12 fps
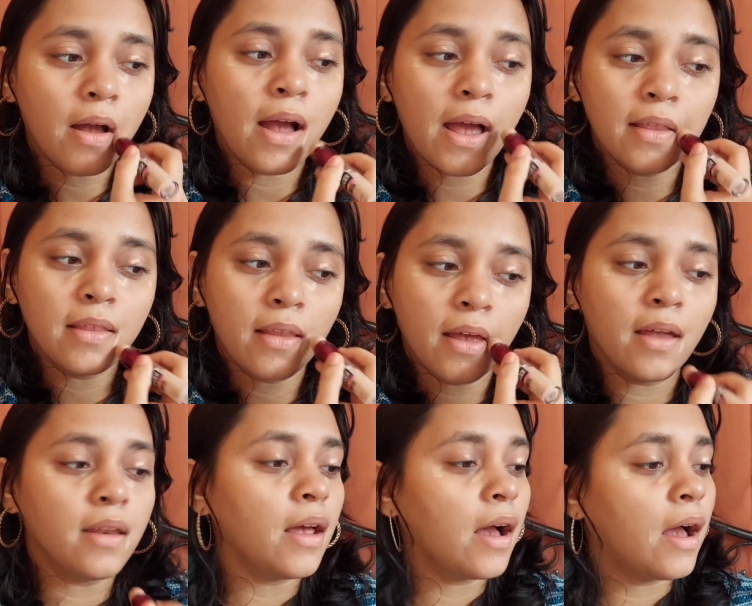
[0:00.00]
and
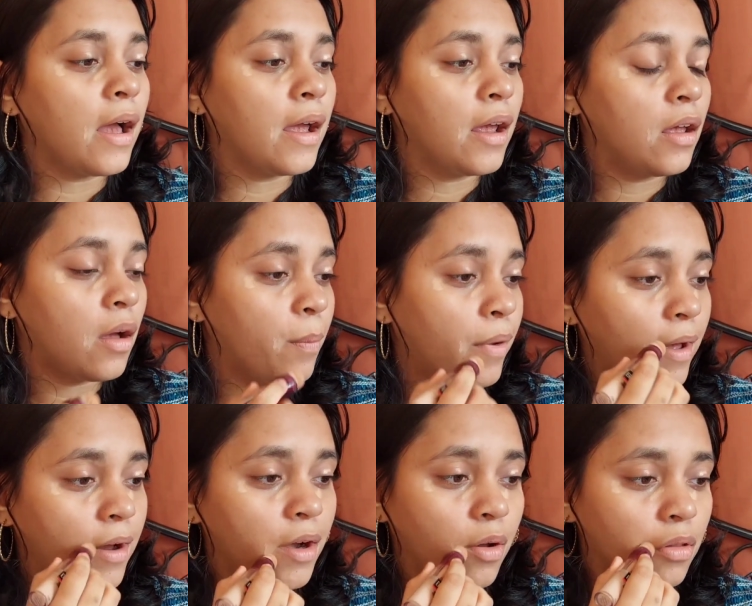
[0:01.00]
then I
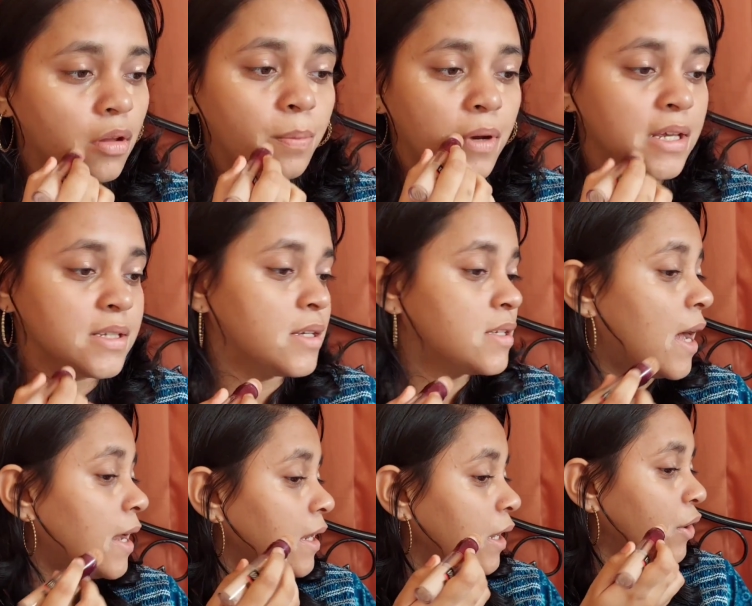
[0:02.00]
apply it on the places
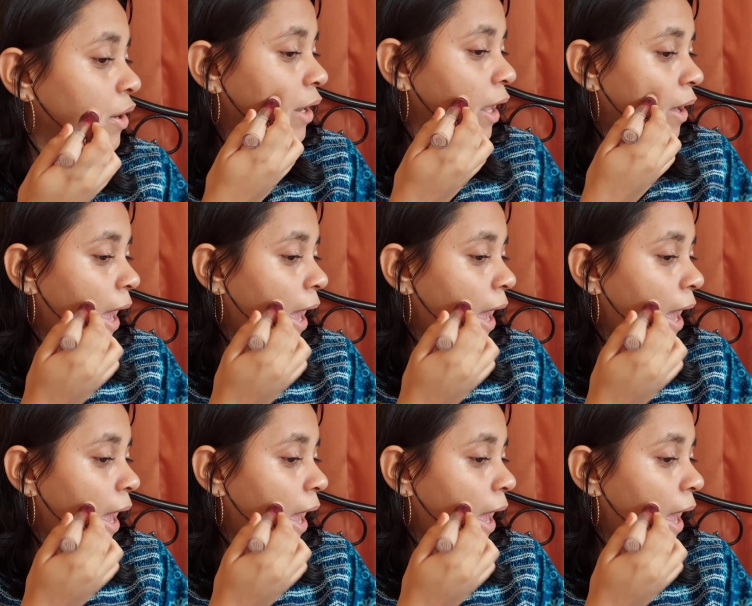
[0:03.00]
I need it, like